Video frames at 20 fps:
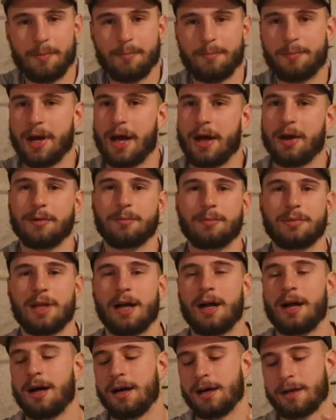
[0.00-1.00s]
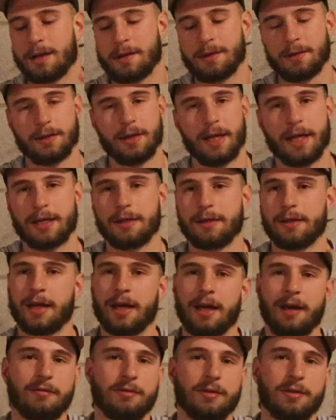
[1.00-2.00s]
pound blocks, or like
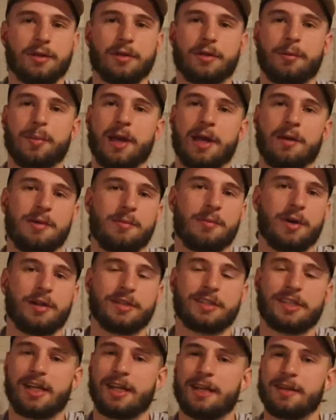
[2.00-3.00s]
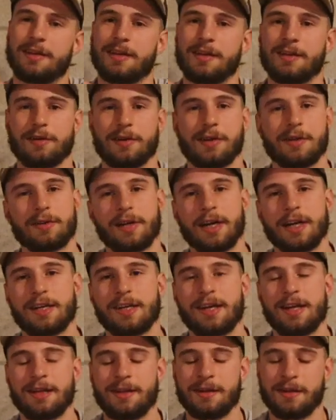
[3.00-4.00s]
they have the little Baby Bell cheeses or string
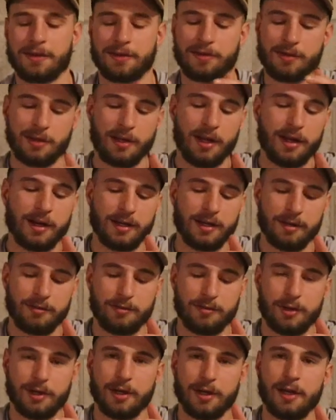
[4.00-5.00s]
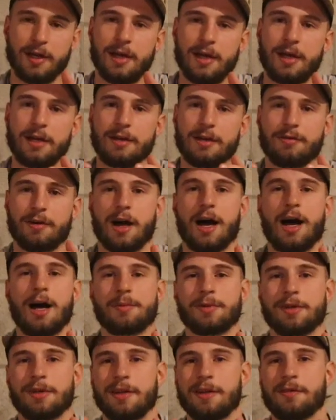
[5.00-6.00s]
cheeses. There's a lot of different
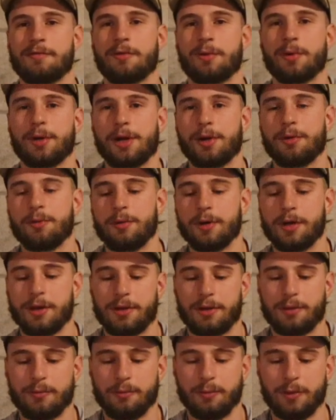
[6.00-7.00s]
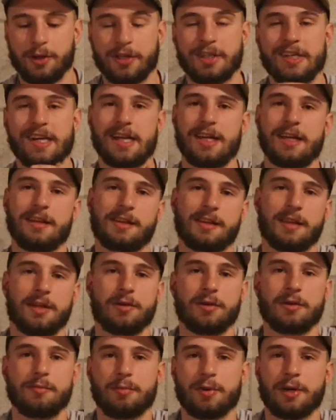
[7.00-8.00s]
options for you with cheese that
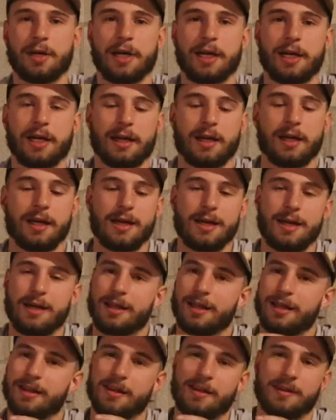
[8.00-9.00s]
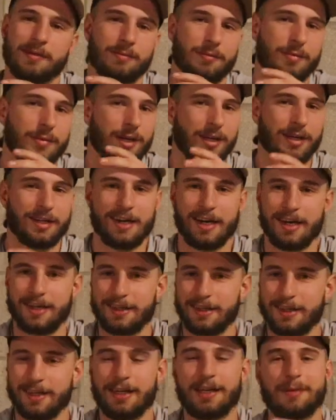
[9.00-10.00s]
you can bring that's going to change
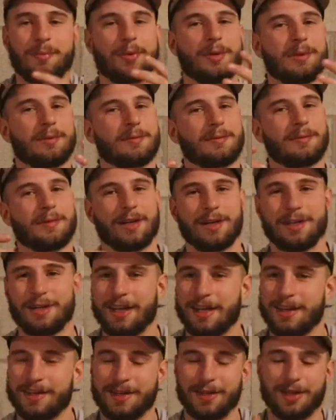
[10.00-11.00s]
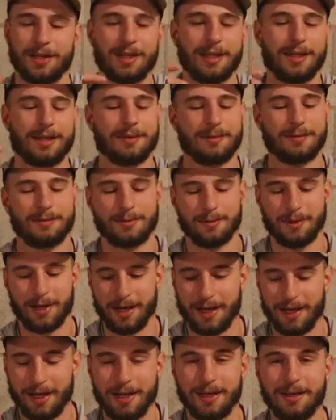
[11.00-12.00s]
it up, going to taste good,
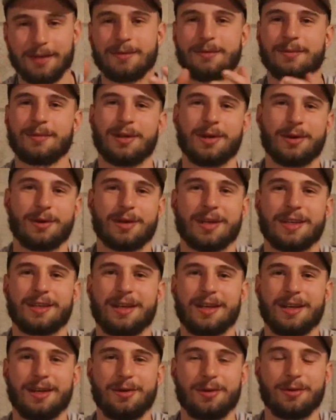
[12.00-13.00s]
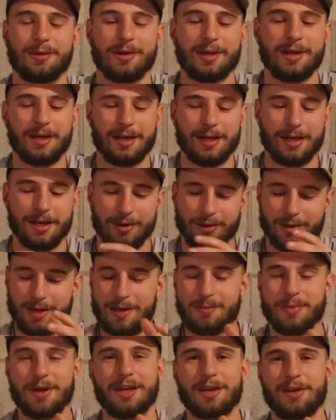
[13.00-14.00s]
and continue and
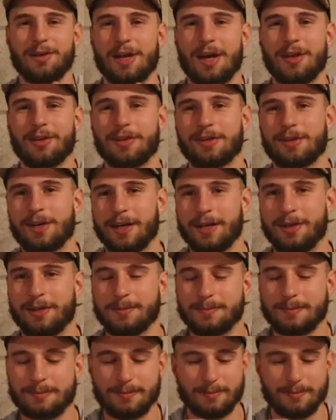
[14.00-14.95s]
keep getting you down the trail.